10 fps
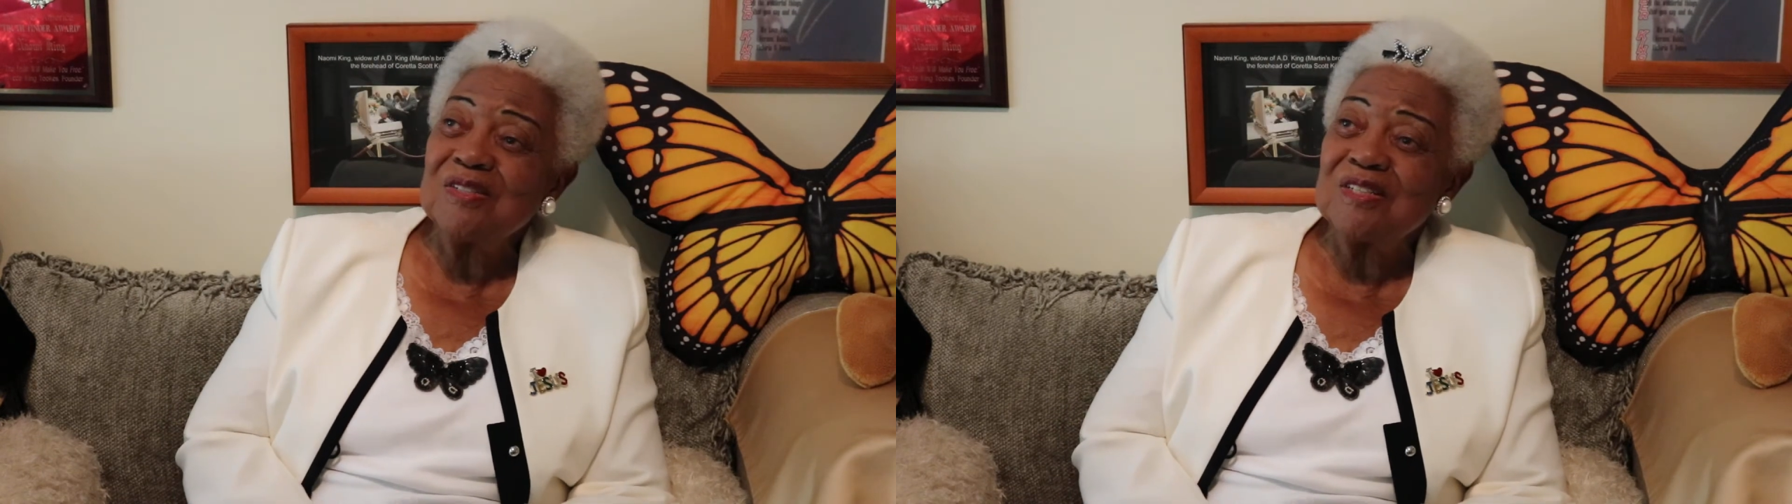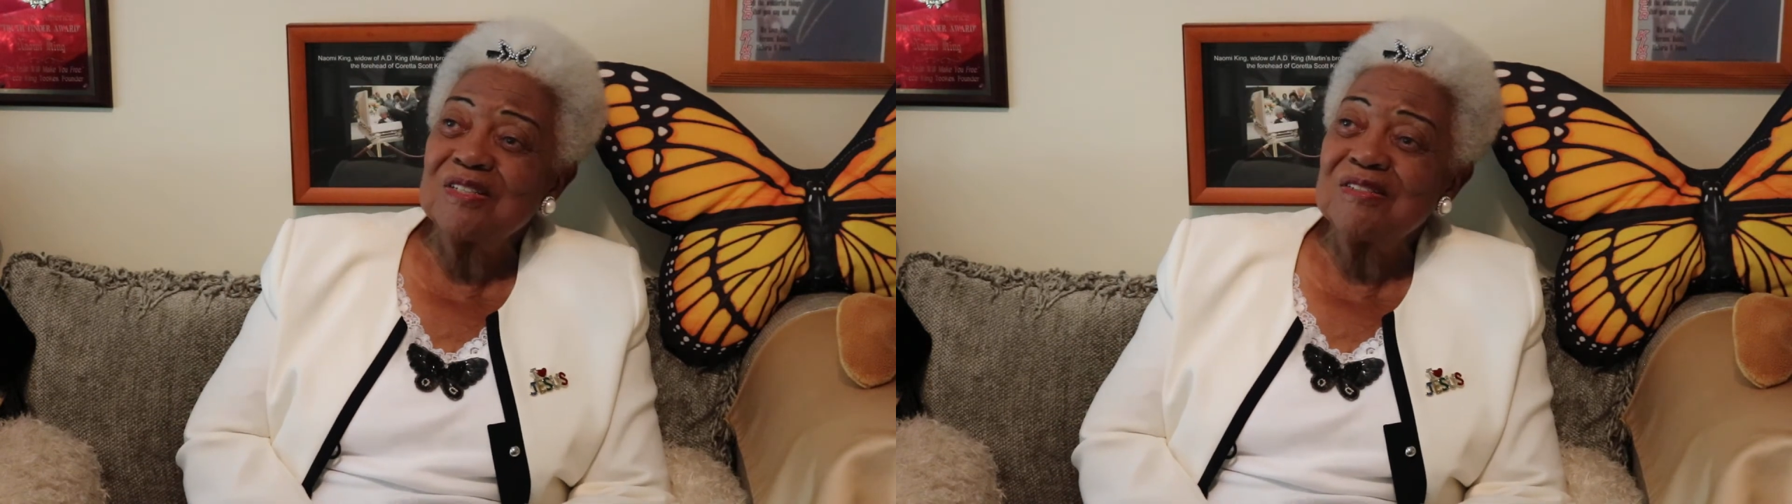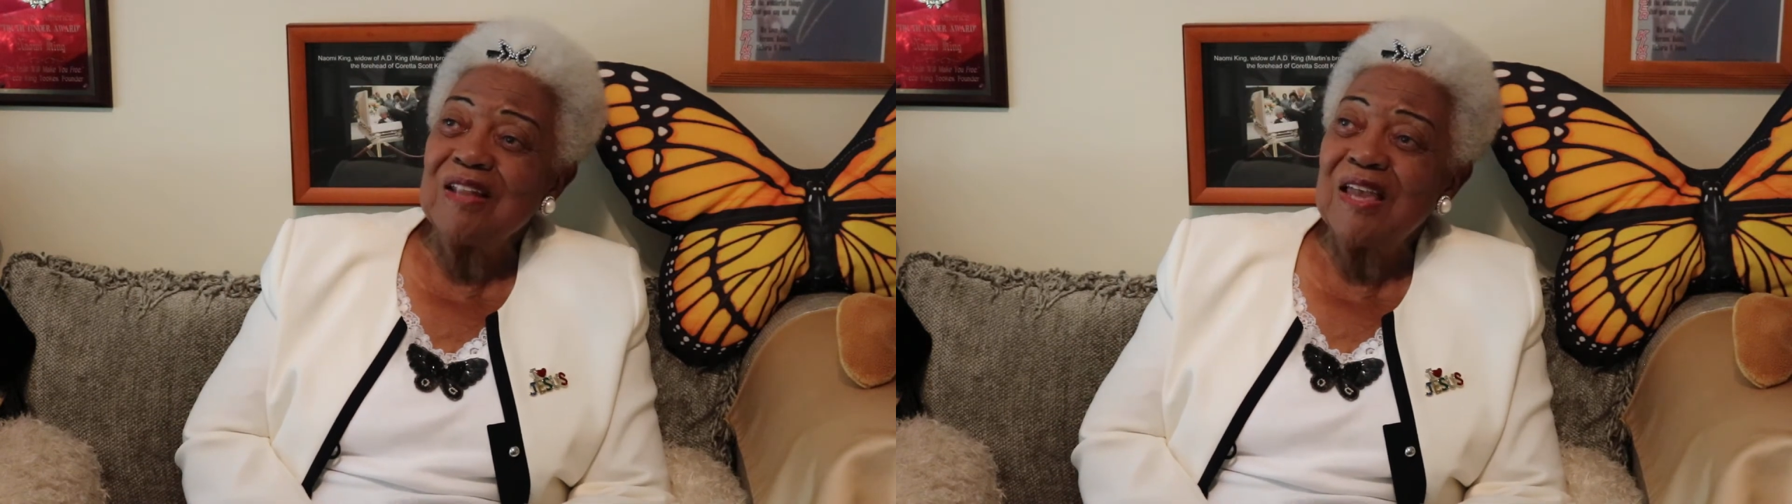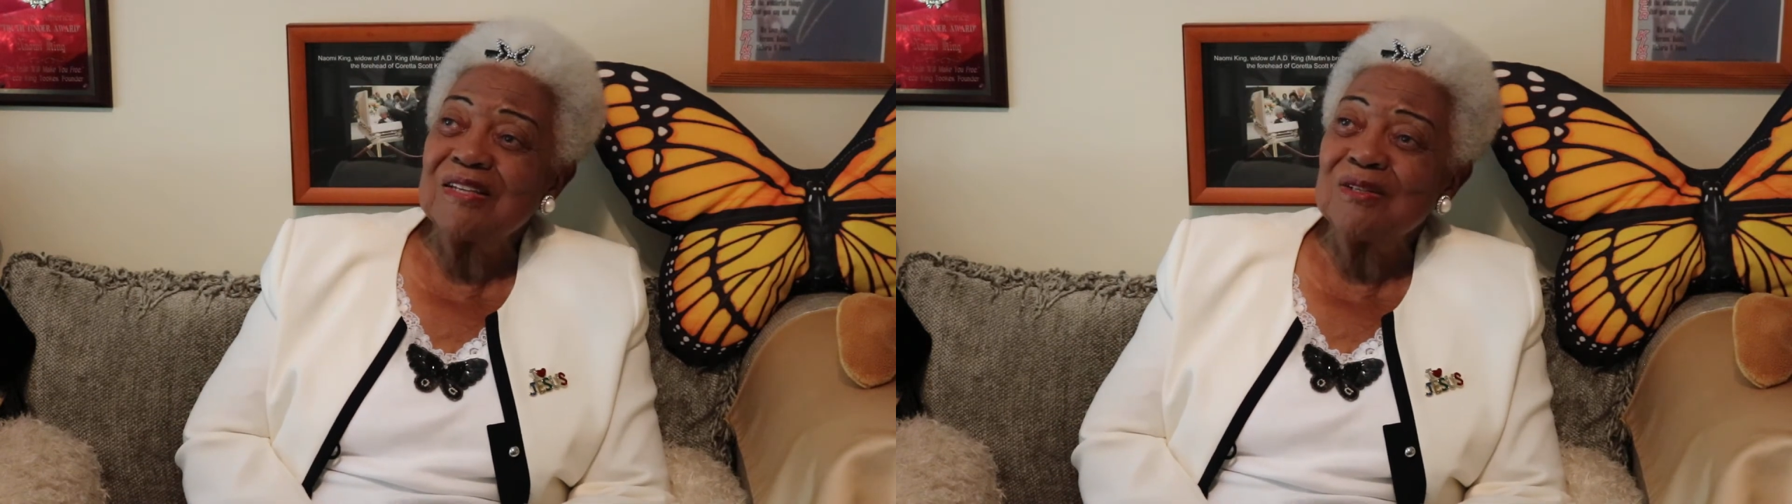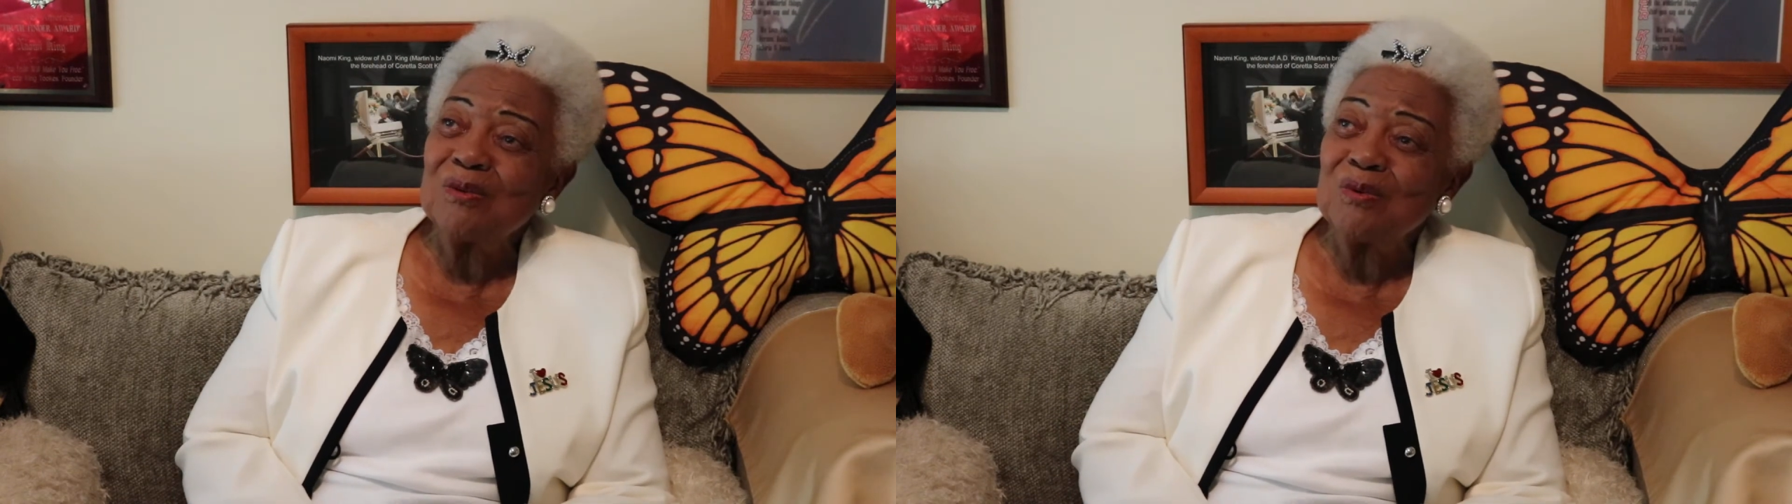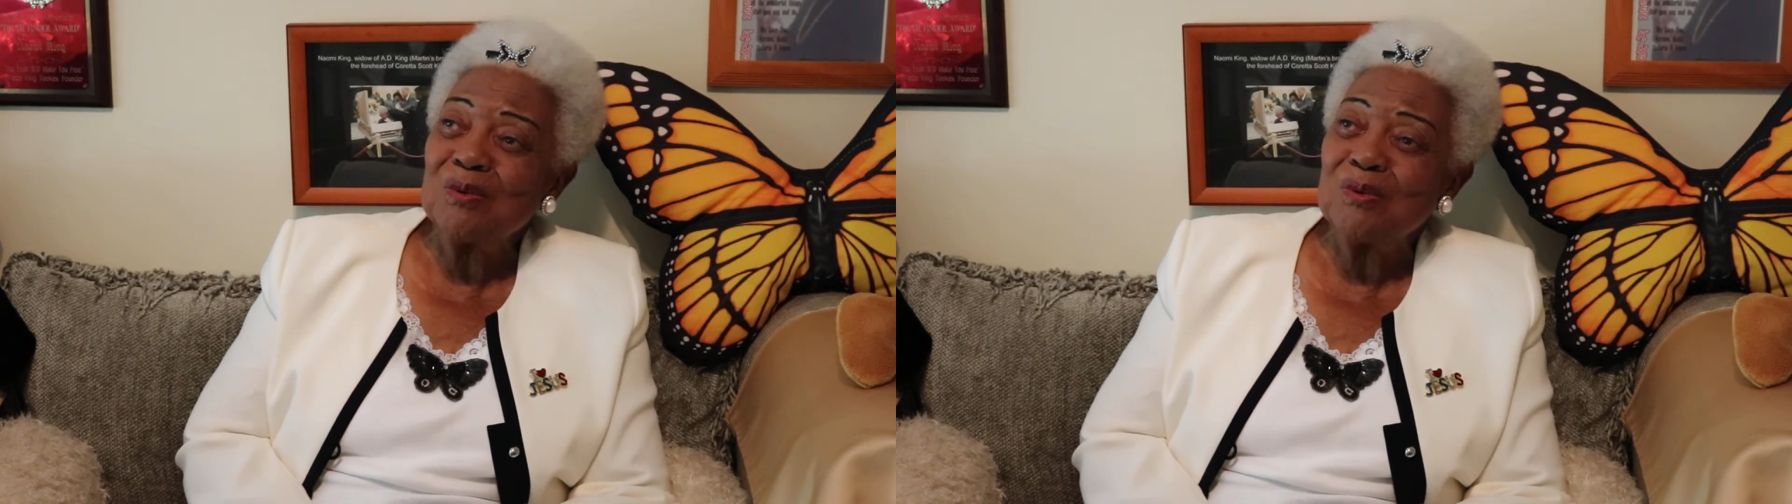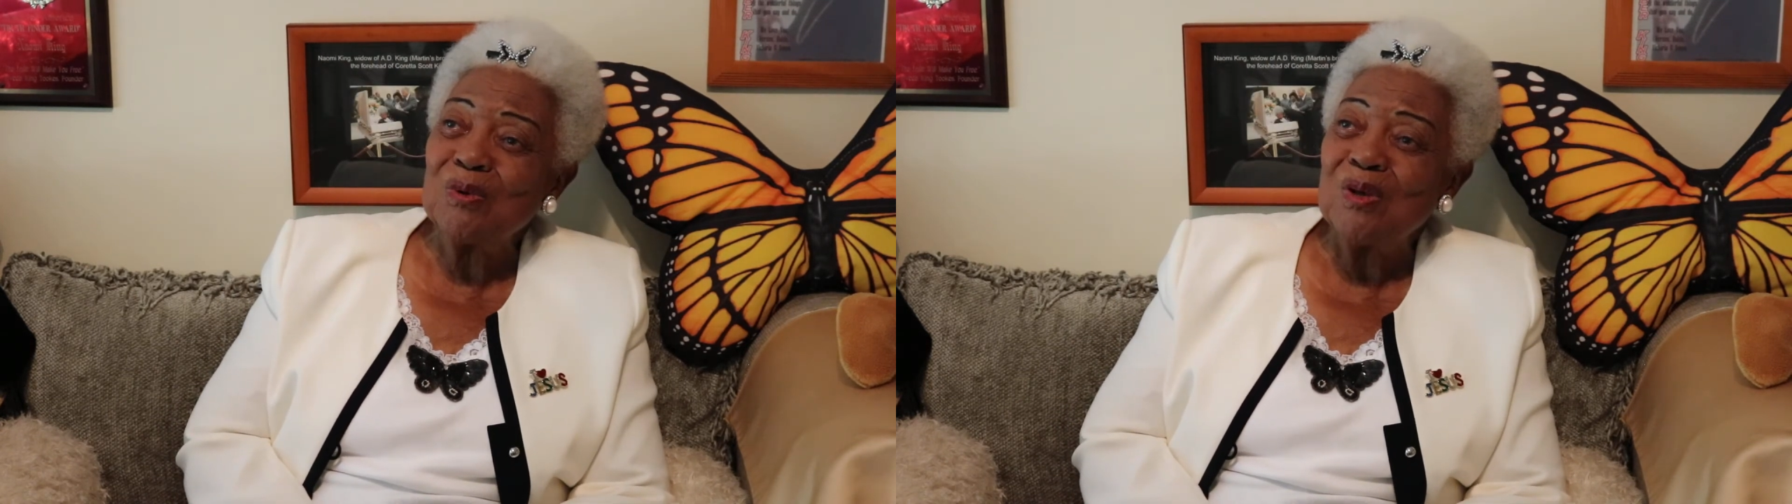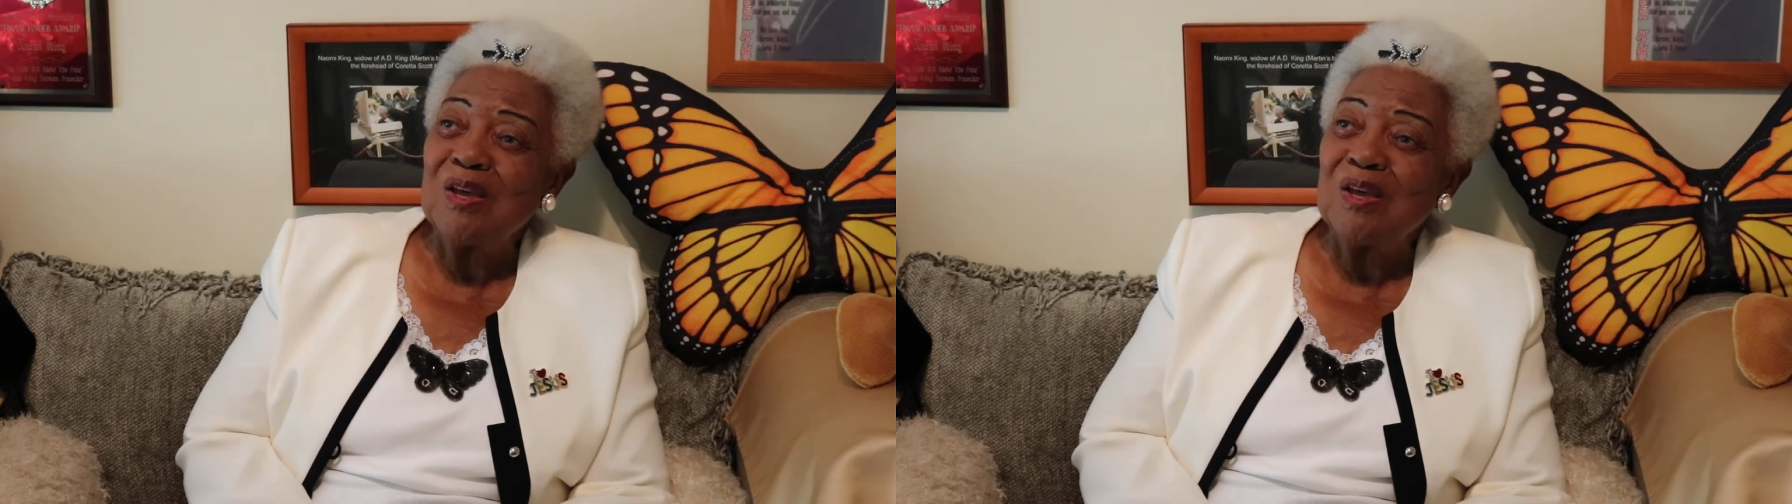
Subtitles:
just like to,